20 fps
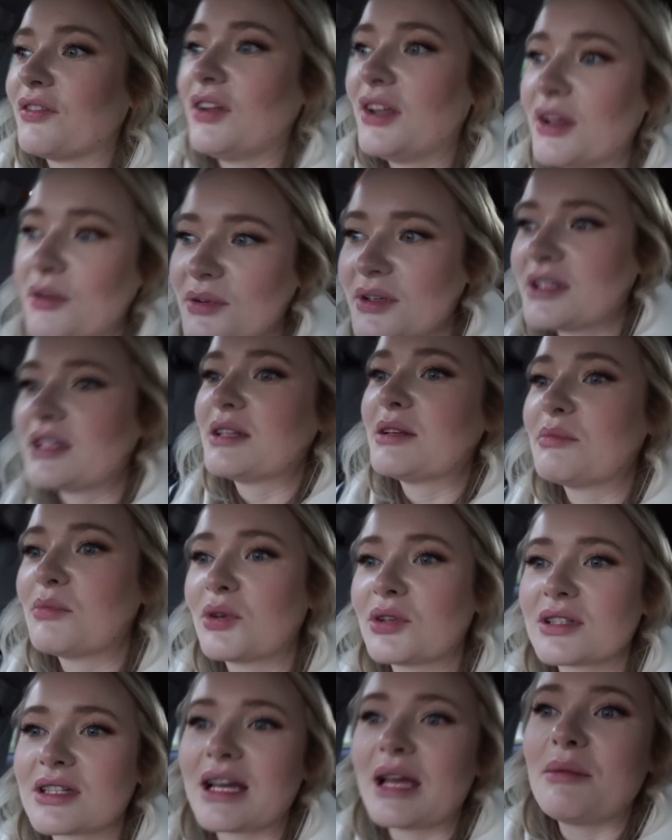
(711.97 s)
I feel like we needed
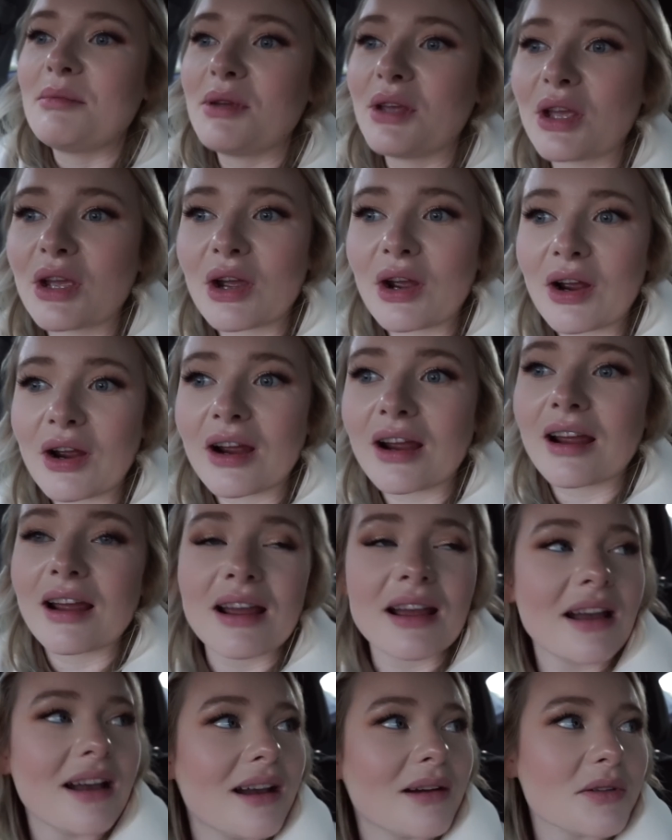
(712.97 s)
more time here.
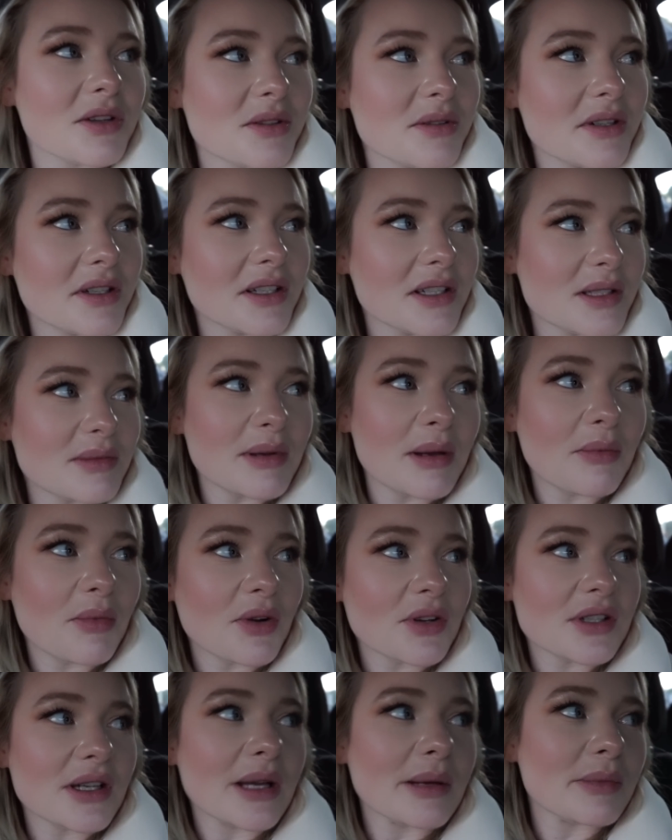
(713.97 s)
I wish we could have spent
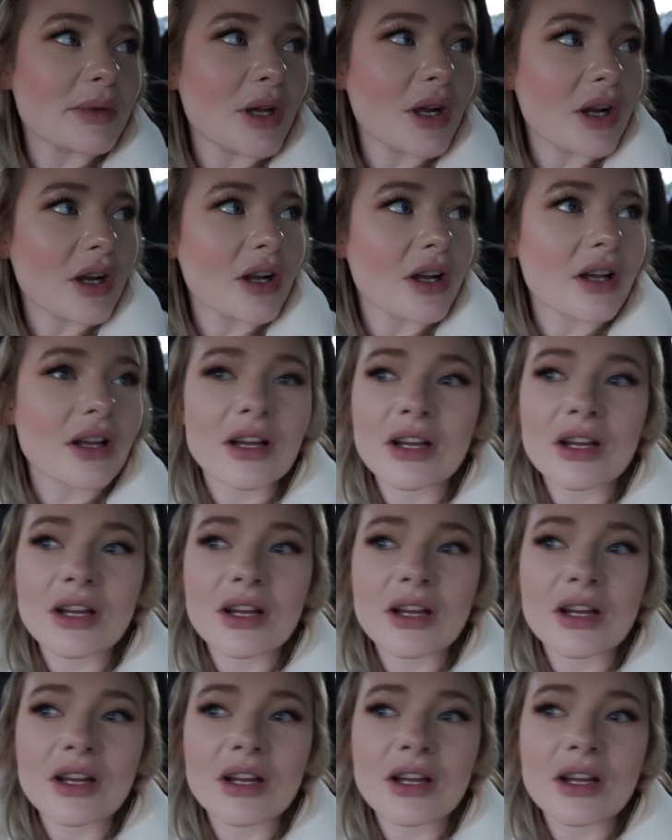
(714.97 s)
more time here.